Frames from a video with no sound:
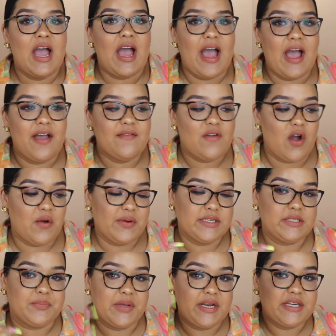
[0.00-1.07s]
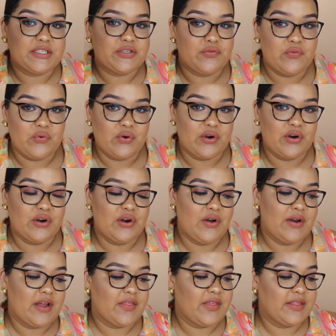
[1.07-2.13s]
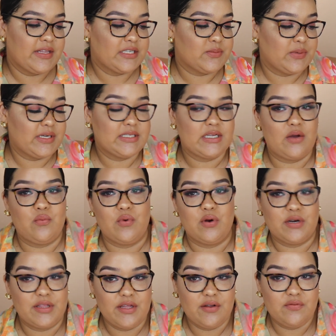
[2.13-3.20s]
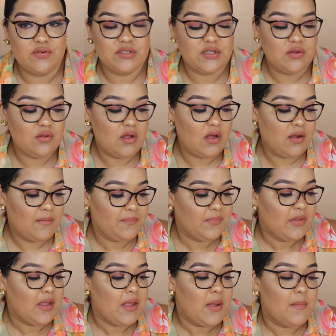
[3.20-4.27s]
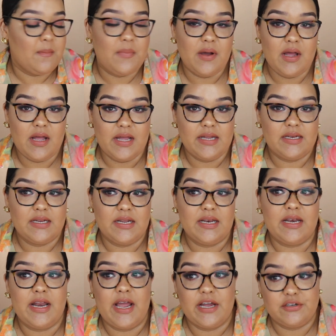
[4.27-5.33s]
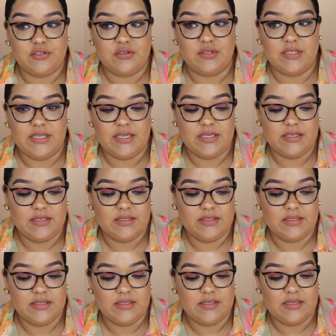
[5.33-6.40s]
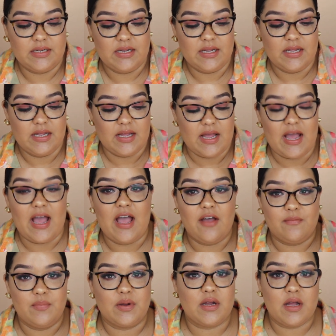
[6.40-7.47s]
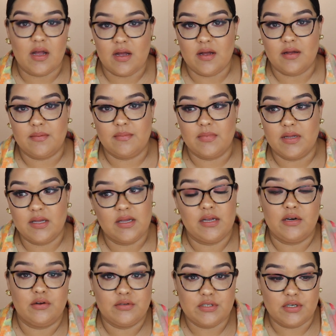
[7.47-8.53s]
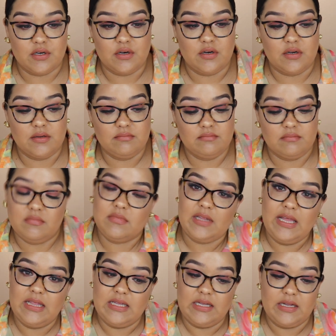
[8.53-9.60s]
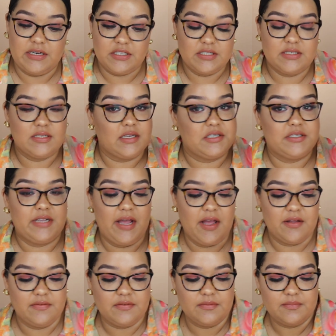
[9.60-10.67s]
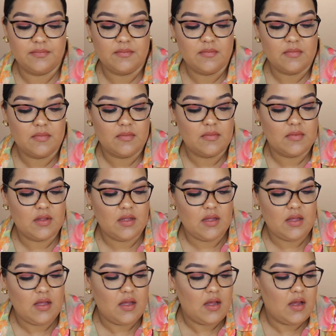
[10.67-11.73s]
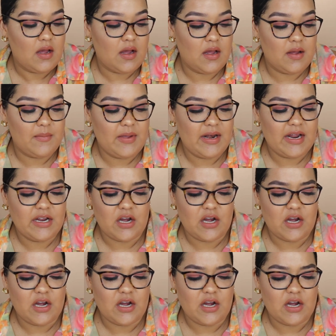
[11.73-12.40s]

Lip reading: I've always been a Sephora girl, and I think that's because I worked there for so long. But naturally, I have become an Ulta girl lately. I just have. And I